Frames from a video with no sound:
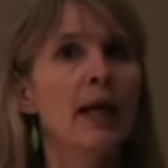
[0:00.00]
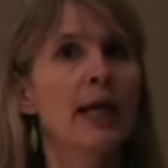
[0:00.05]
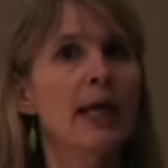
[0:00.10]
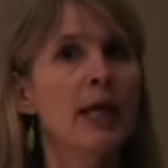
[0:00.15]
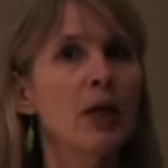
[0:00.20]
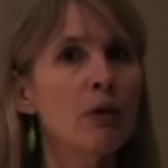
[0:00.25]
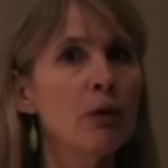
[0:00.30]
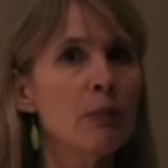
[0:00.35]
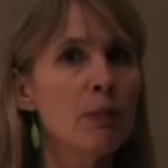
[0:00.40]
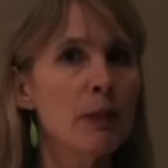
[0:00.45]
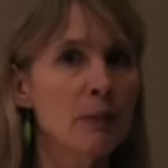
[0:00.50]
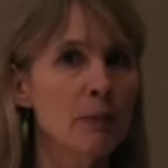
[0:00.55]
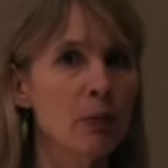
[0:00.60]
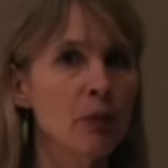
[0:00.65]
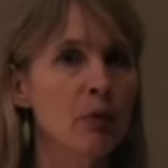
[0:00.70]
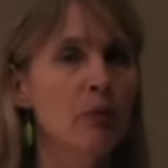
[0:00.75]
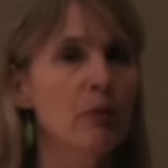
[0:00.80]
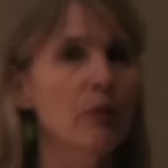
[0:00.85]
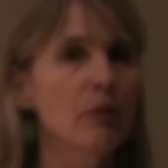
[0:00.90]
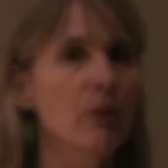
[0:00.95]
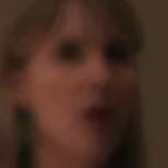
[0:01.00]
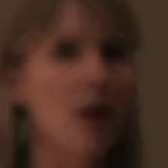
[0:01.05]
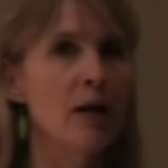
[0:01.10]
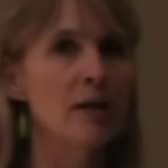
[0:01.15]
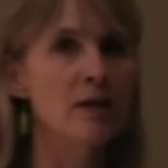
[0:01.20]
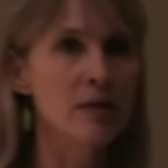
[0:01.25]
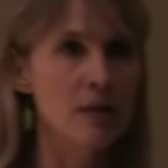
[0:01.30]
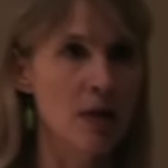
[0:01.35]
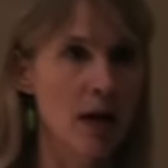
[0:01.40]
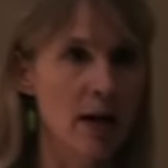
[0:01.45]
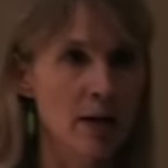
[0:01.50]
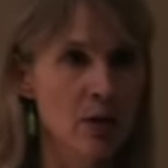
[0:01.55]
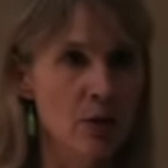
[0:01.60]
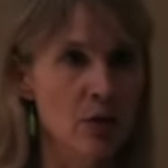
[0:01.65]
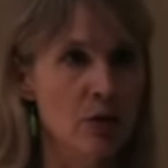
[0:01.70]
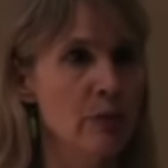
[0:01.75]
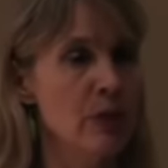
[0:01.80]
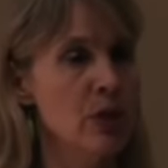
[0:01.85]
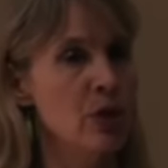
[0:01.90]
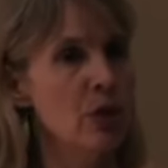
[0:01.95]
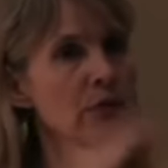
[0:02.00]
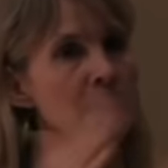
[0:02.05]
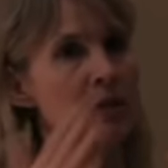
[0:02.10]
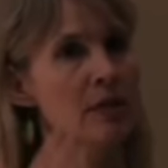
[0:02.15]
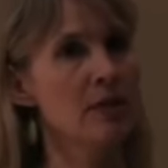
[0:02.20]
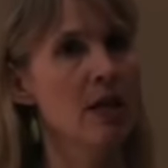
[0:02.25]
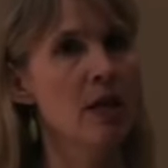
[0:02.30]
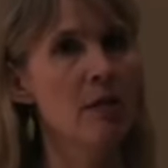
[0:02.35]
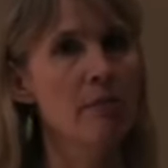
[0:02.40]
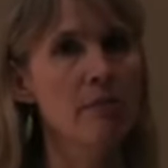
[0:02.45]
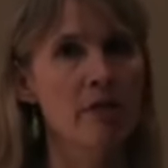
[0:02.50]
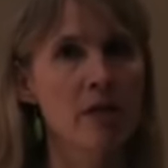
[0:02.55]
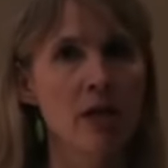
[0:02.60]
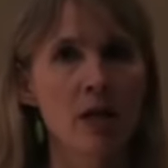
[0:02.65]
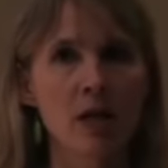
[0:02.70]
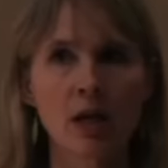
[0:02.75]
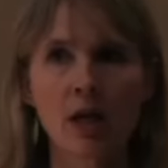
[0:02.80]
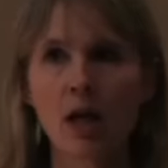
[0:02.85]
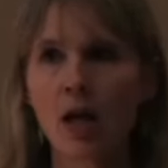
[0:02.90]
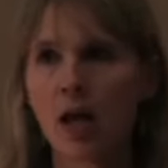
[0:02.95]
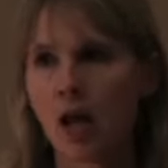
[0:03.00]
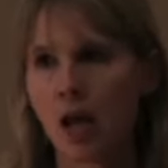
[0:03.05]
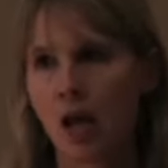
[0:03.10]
Hearing people who were non-signers, we showed the same thing.